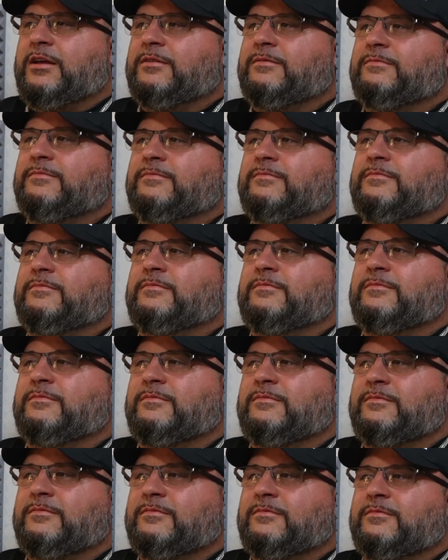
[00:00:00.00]
Okay,
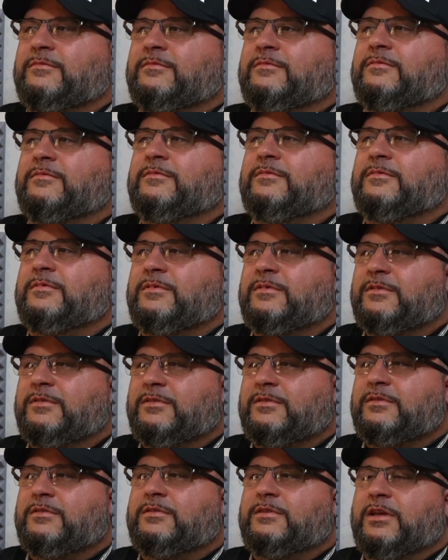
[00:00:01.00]
just so
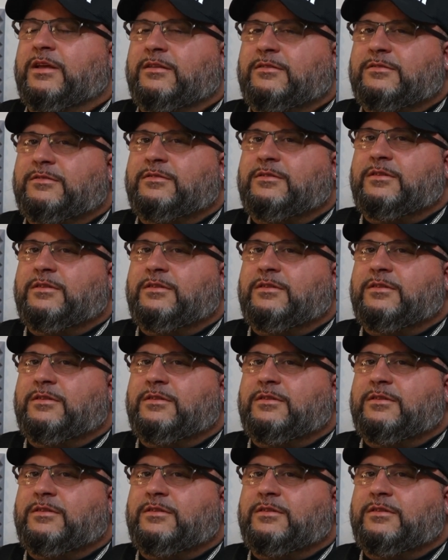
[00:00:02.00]
people know.